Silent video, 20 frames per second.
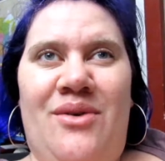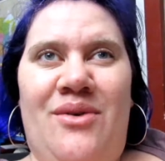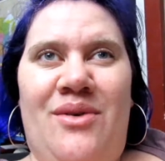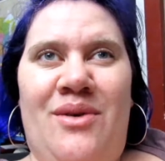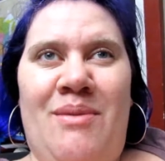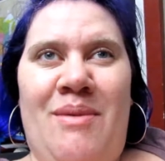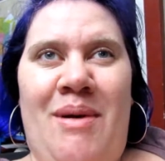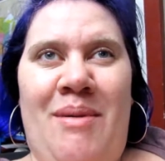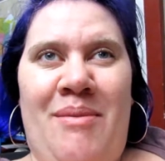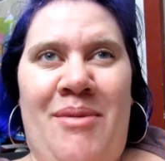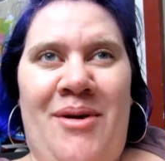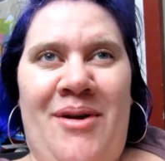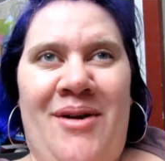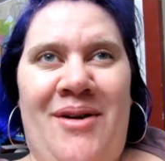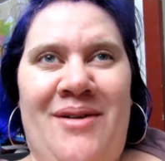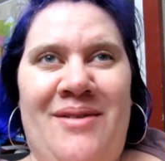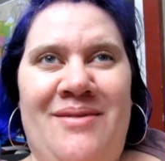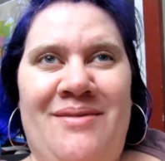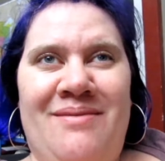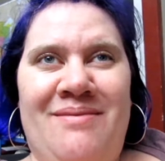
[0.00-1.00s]

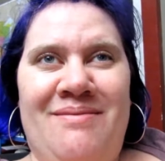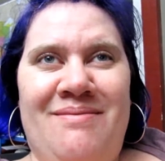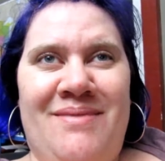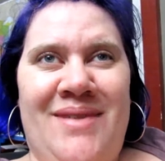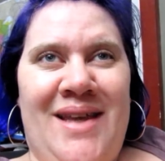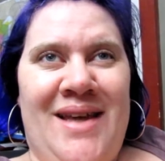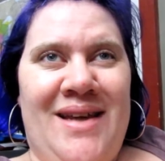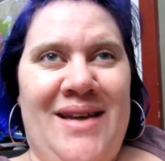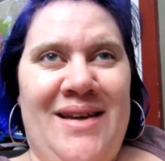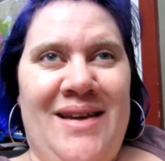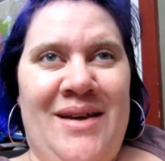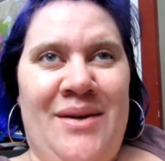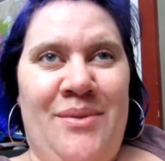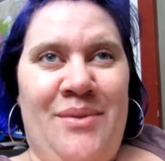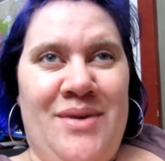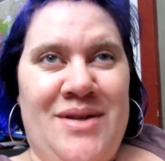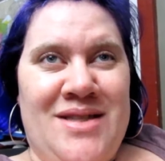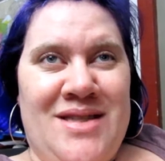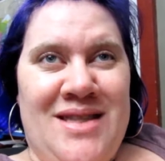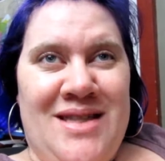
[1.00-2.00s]
remember that it
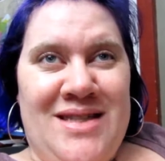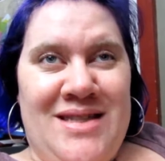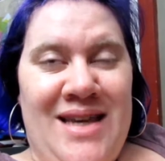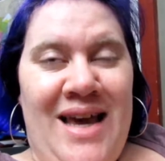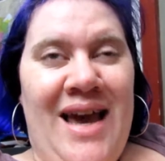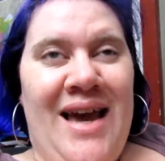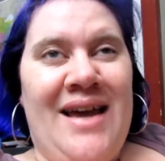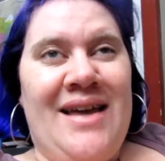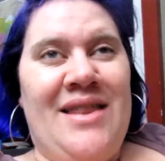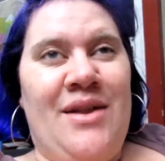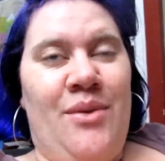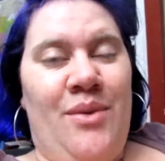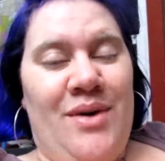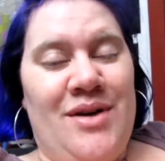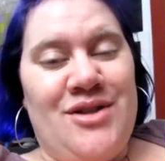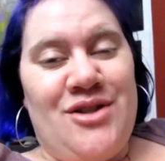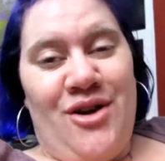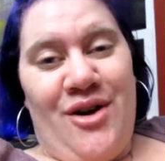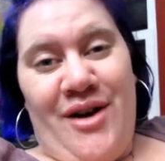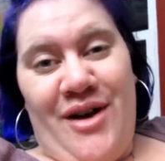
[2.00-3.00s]
was the day that
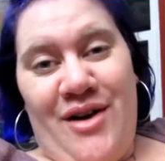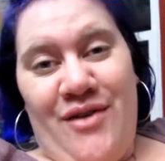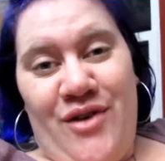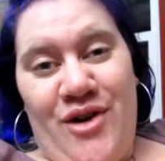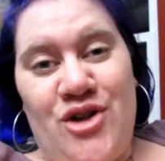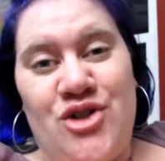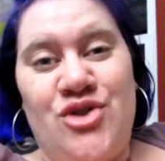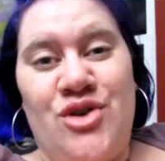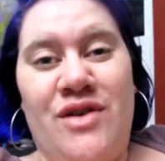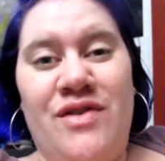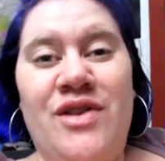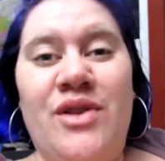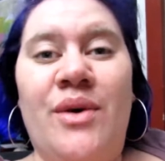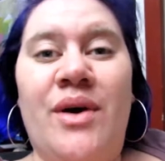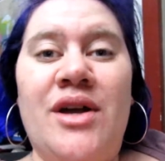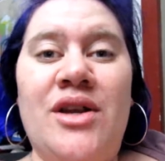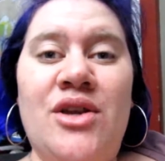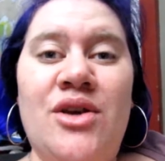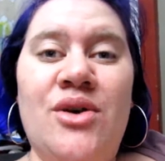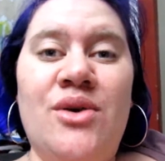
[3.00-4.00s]
was our anniversary, even
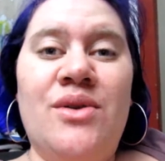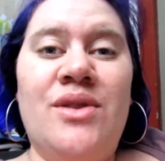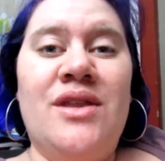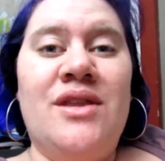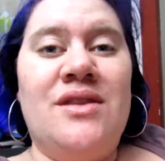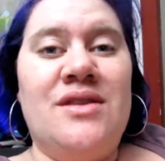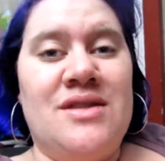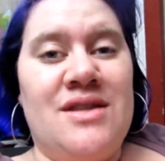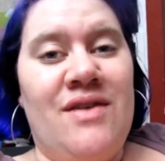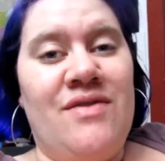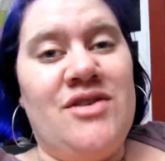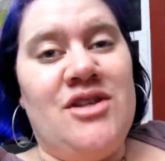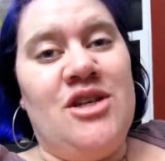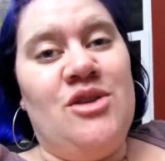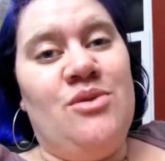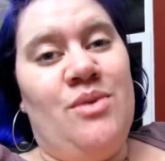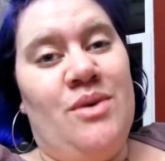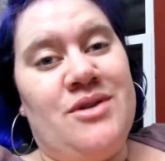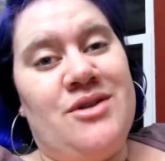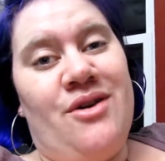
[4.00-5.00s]
though I knew that the
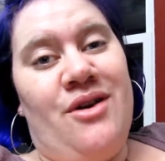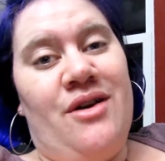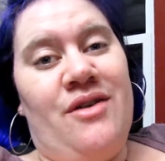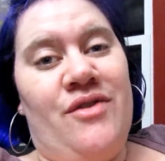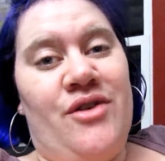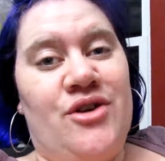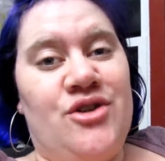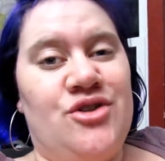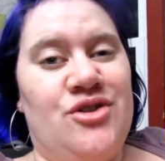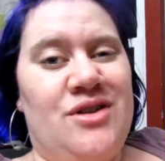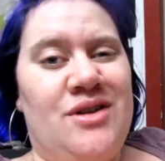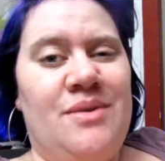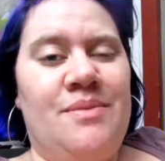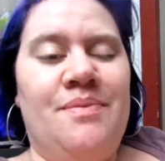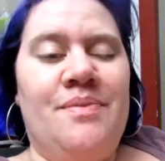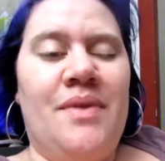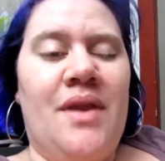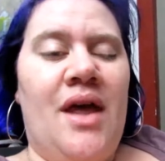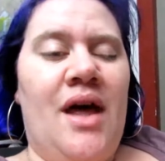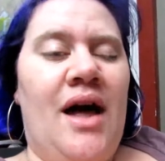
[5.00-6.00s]
17th was our anniversary.
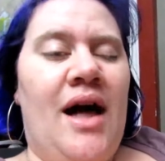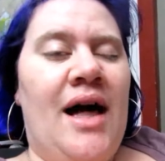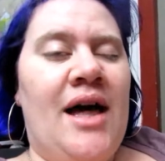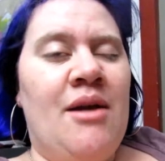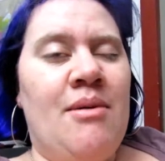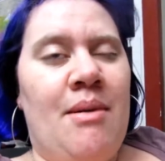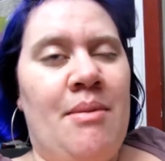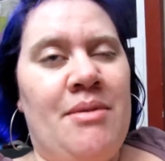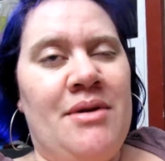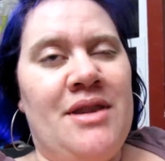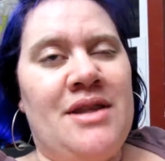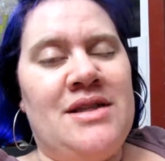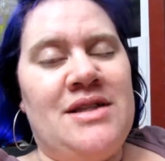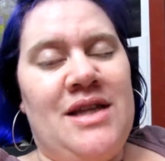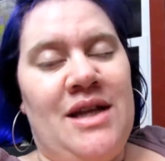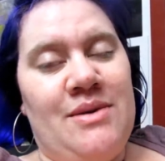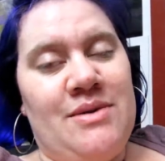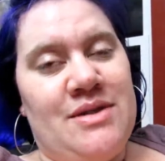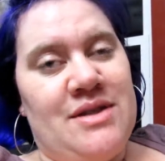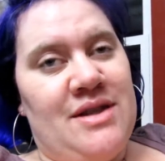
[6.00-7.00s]
I didn't remember that
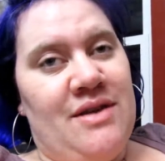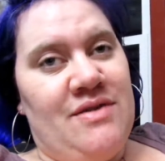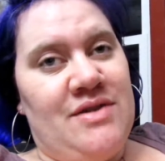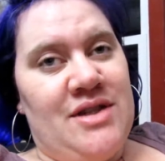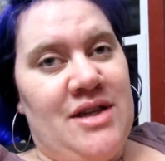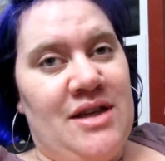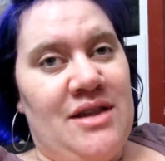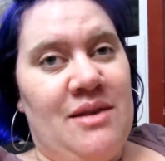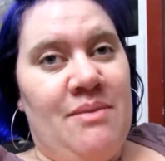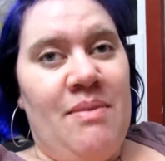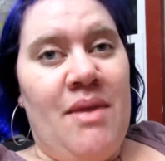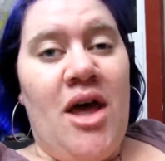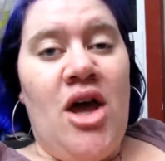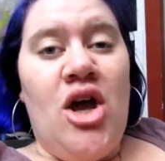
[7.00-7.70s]
today was the 17th.